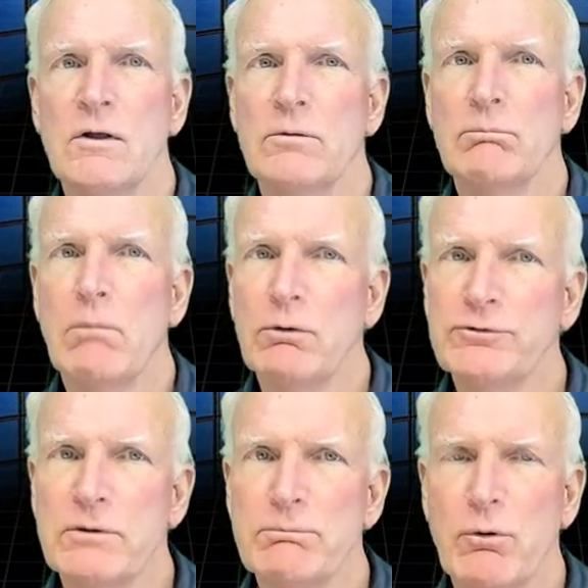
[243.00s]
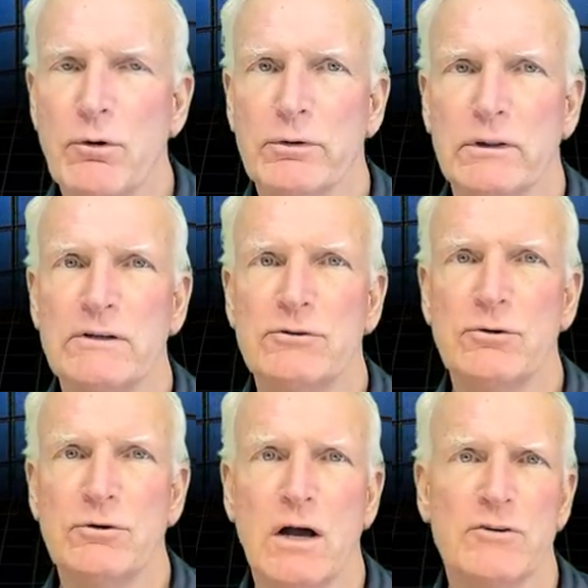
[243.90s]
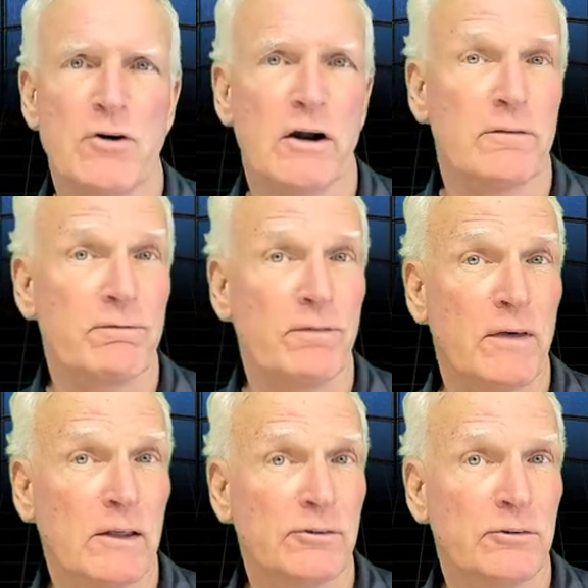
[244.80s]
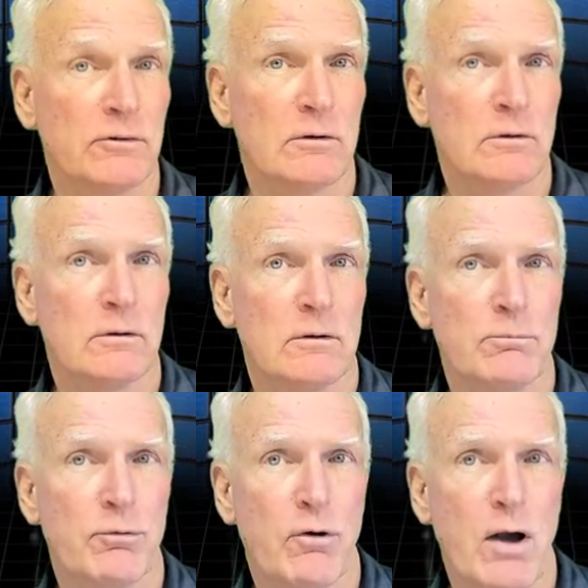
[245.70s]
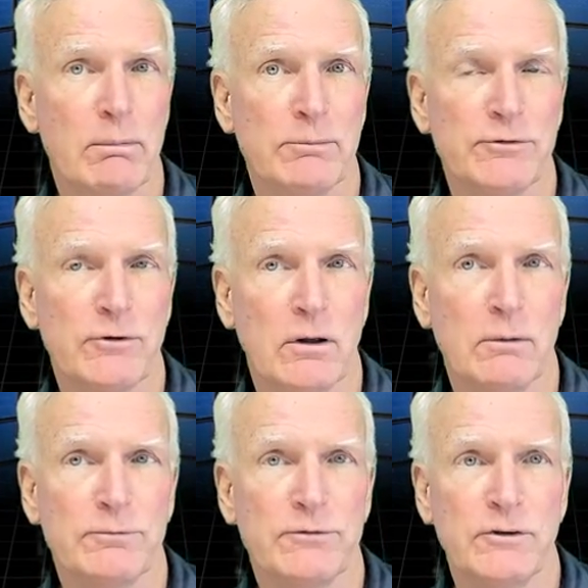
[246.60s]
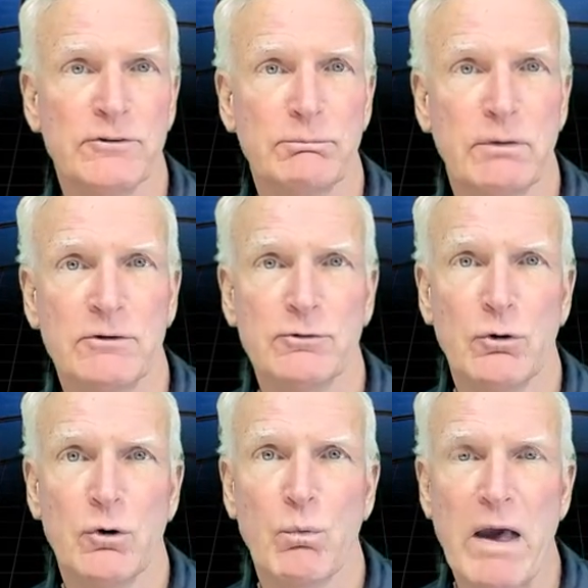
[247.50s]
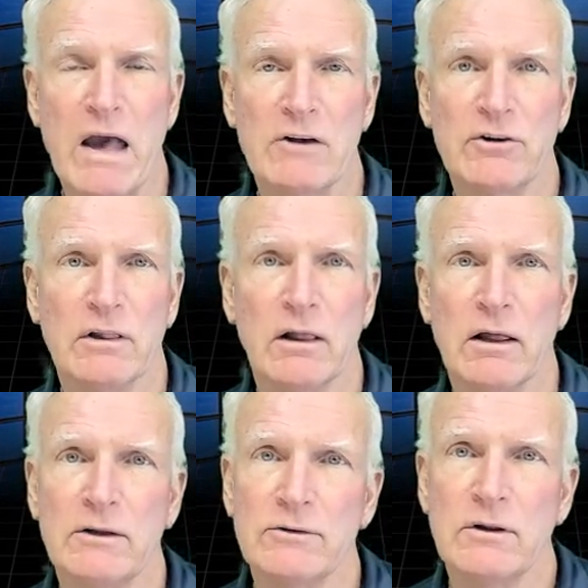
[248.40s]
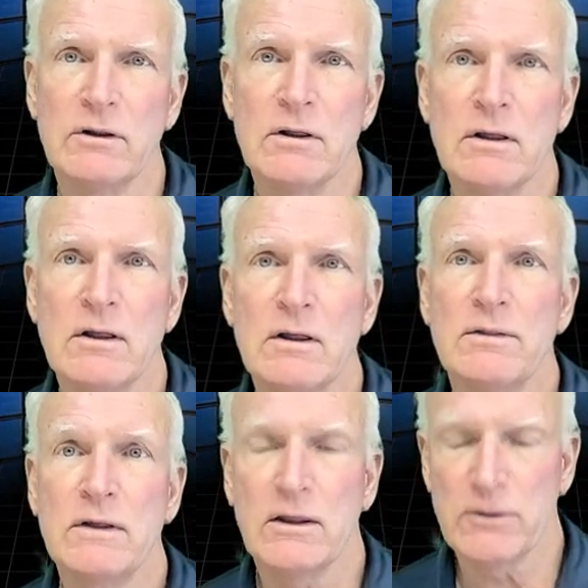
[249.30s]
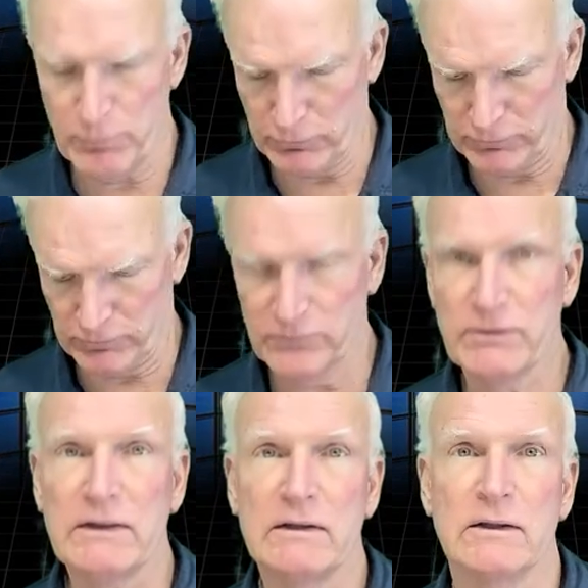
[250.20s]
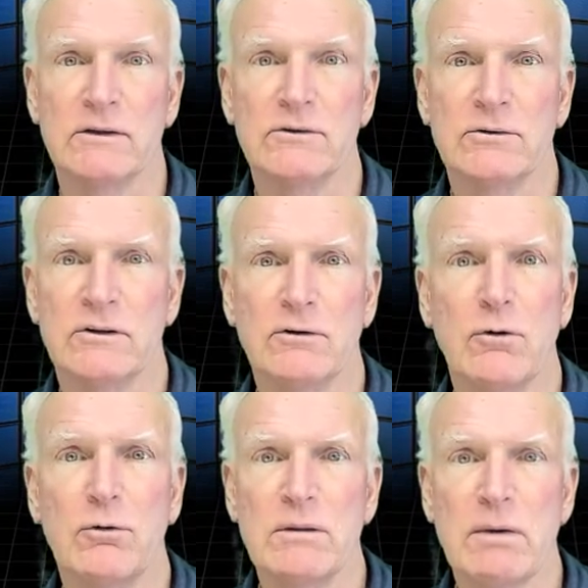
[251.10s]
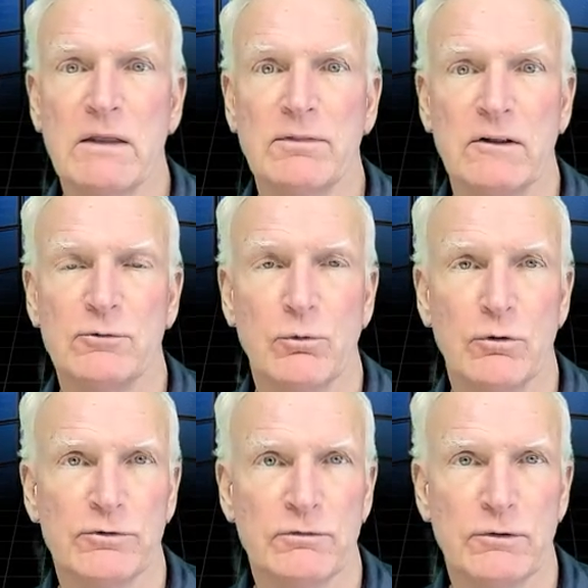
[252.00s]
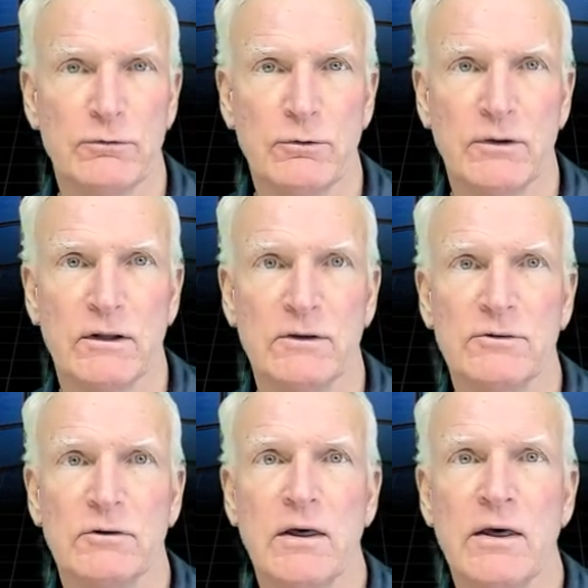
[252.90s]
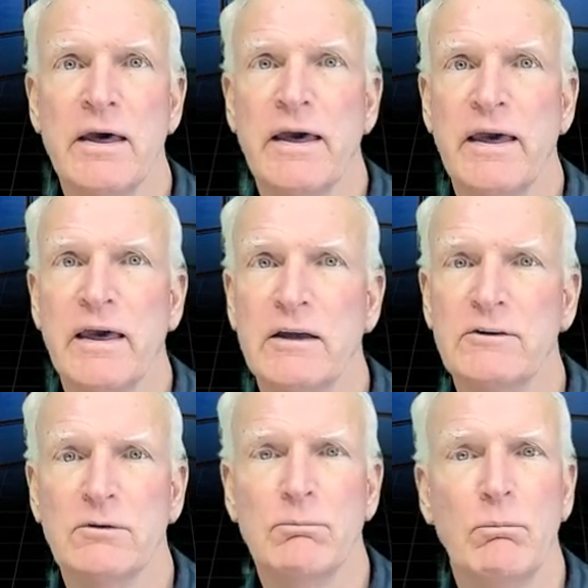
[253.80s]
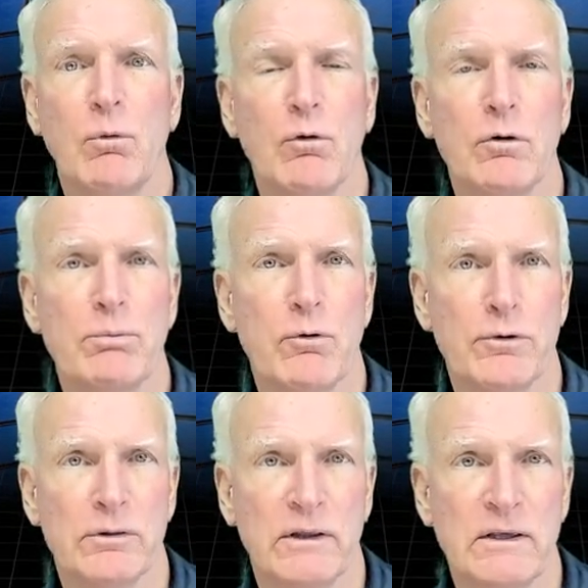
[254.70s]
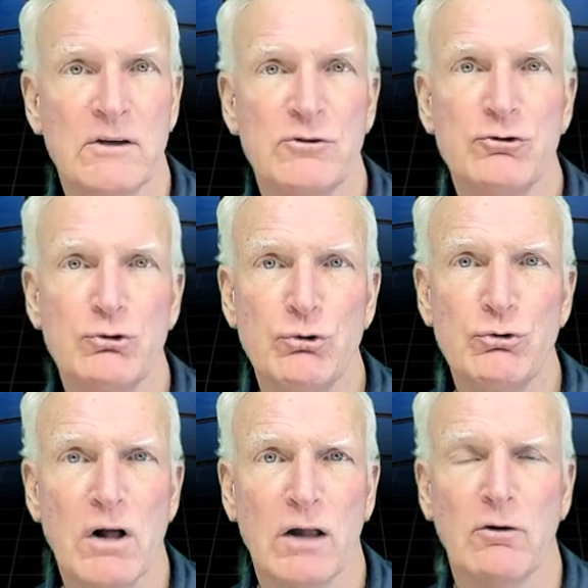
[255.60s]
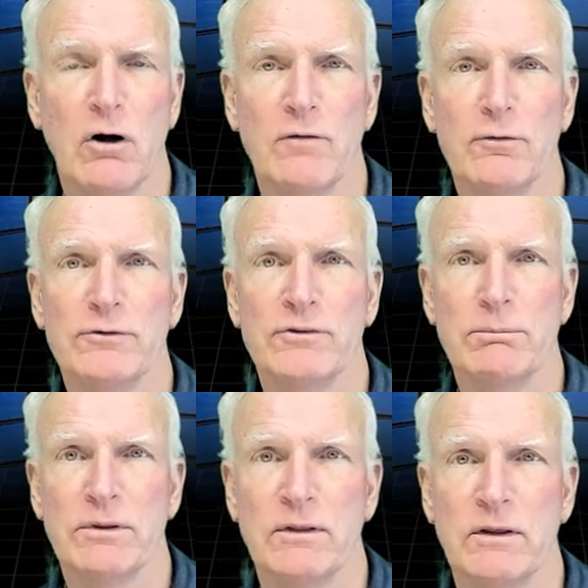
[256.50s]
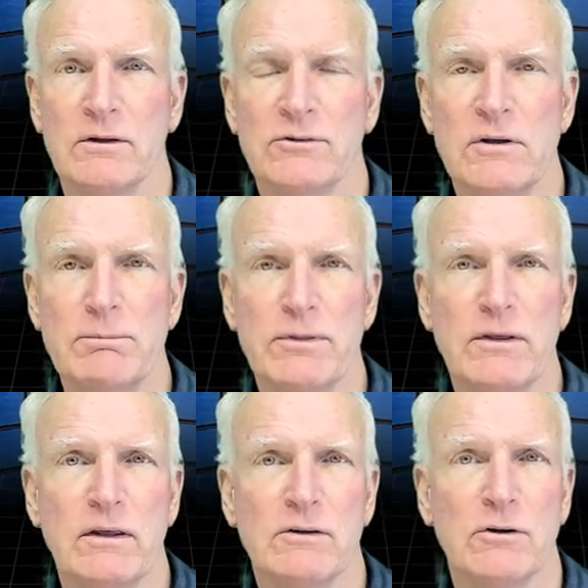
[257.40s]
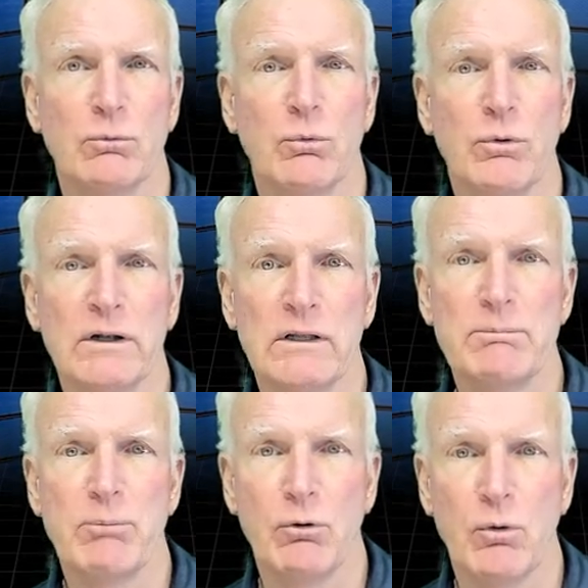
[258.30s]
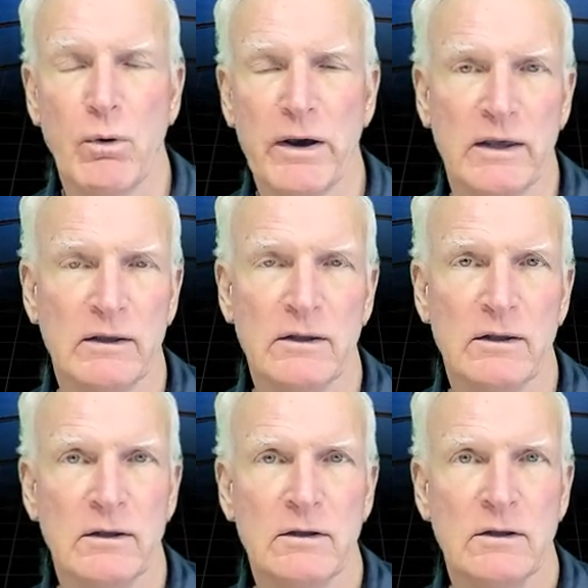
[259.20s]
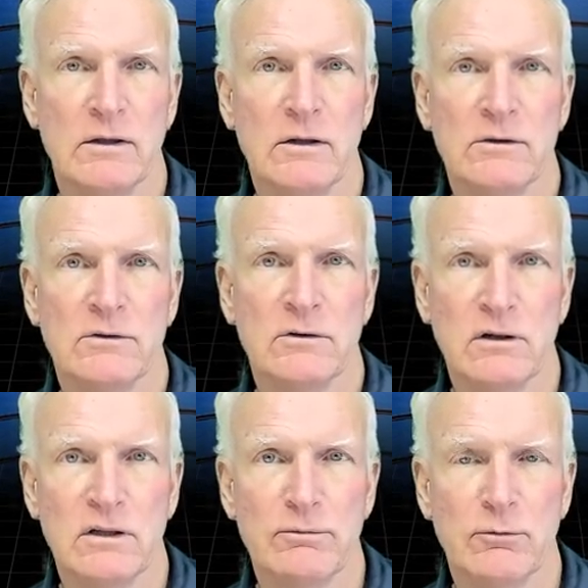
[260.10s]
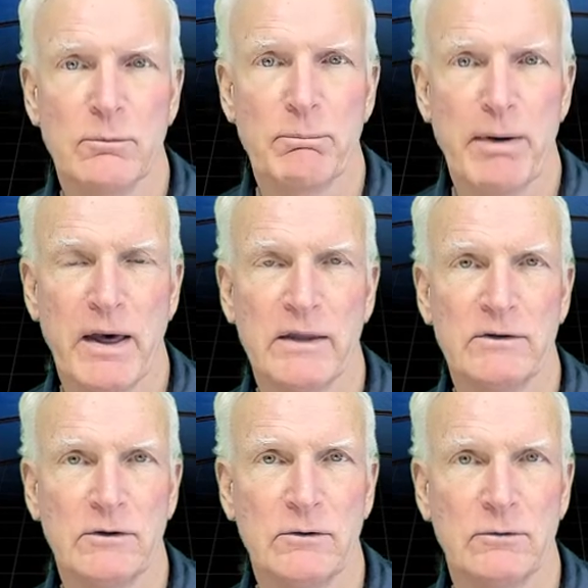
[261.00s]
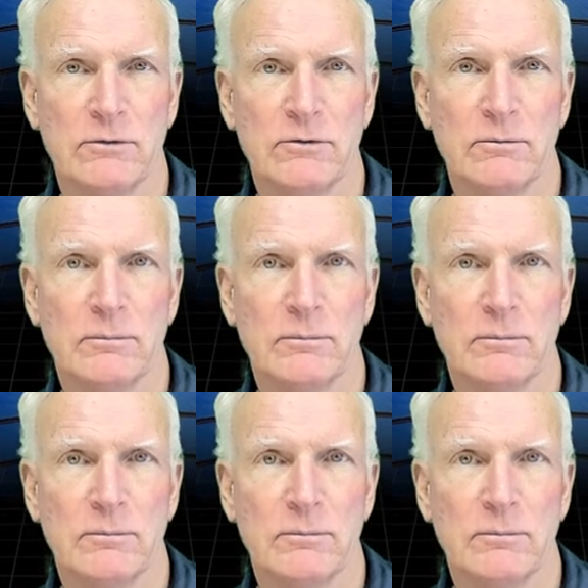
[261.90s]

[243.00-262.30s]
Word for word: Most importantly, do not try to fix, problem solve, dismiss, or rationalize the other person's feelings. You'll only make things worse if you do this. And more importantly, do not offer sympathy. Sympathy is a really poor way to deliver bad news.